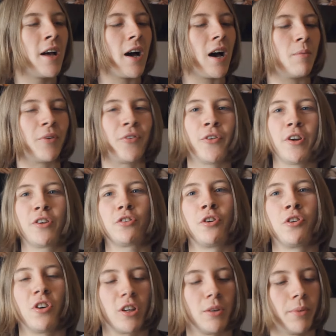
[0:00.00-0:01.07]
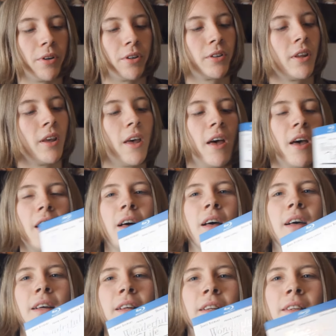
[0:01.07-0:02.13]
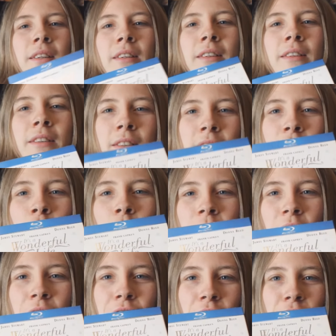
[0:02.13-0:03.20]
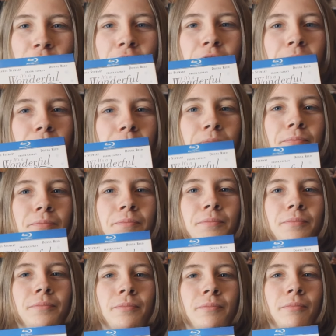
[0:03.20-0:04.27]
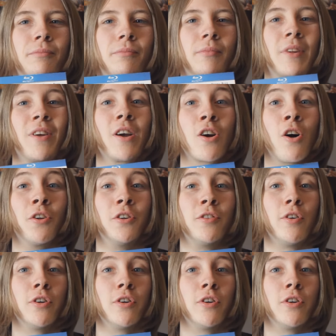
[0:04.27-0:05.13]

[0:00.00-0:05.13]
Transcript: Uh, before I start talking about it, look what that says. Color